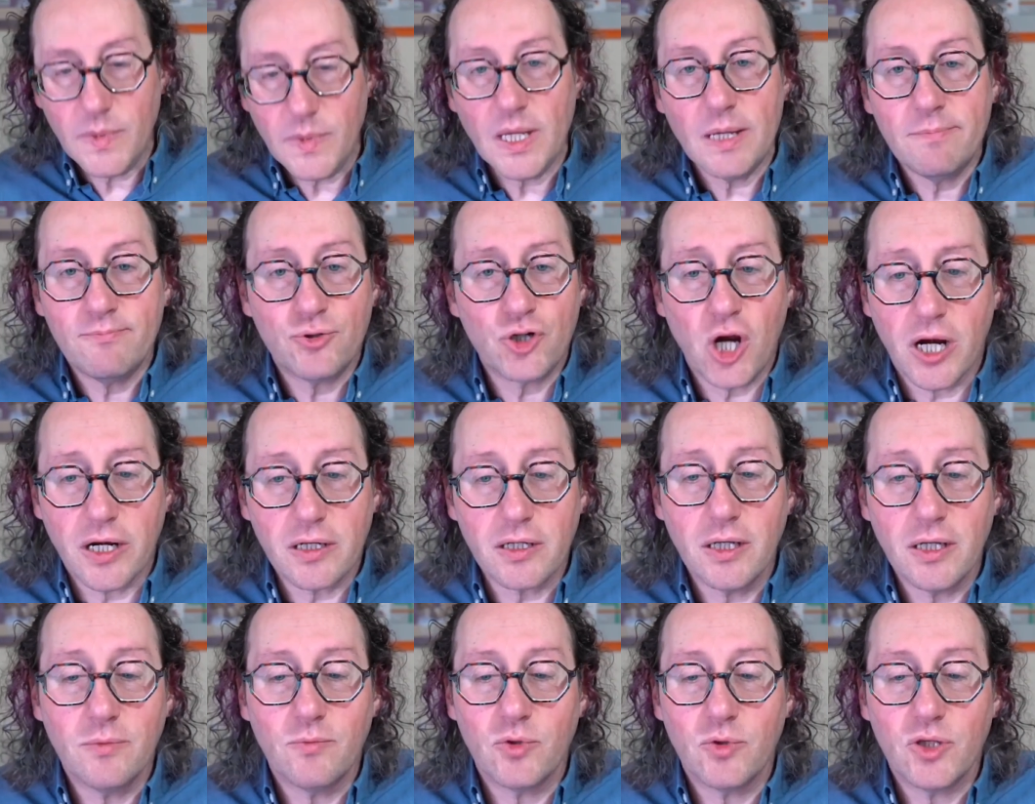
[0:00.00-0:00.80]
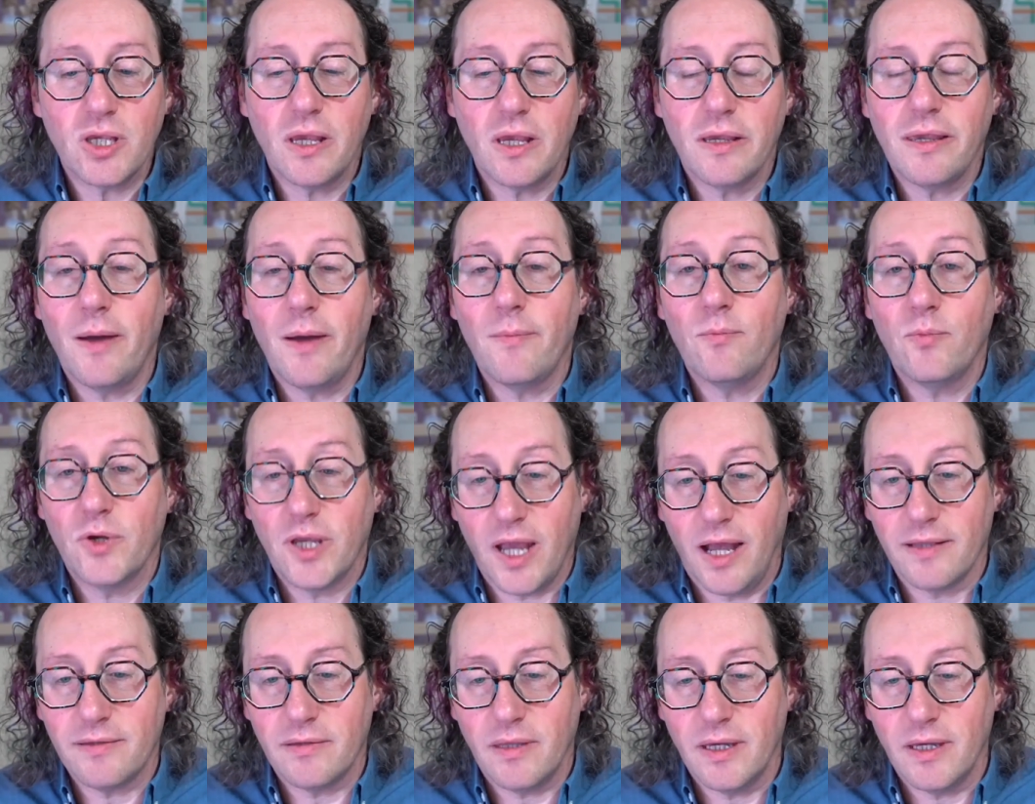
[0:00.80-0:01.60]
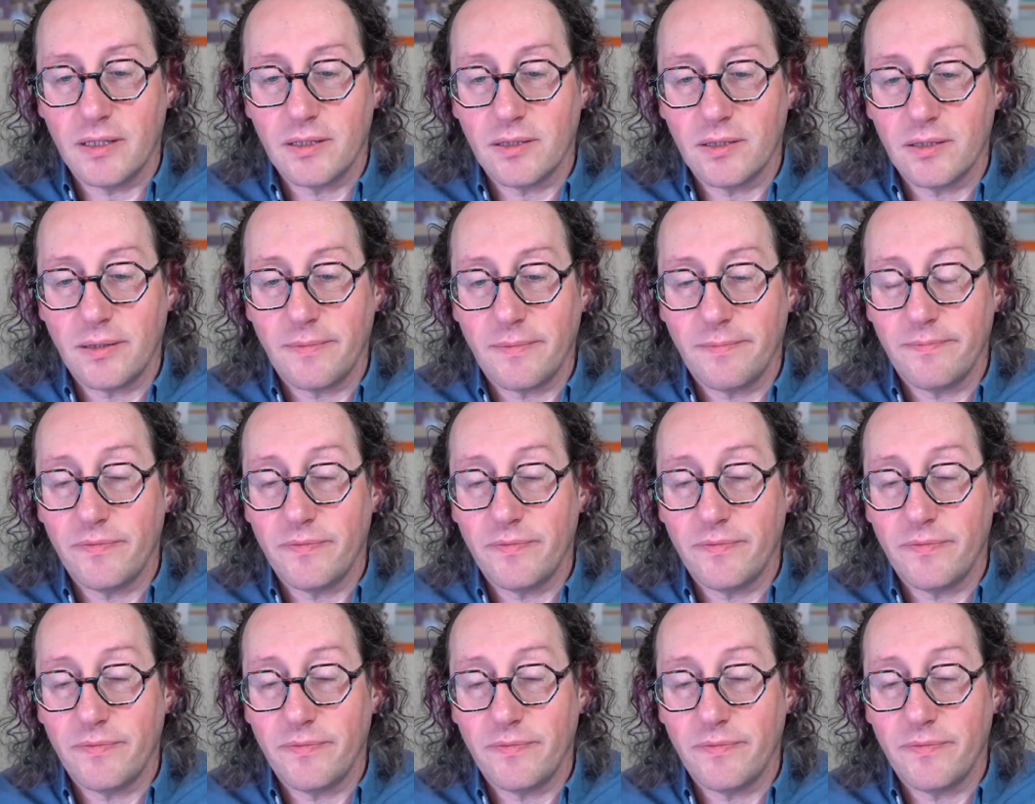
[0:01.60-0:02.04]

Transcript: Product team would say, yep, we got this.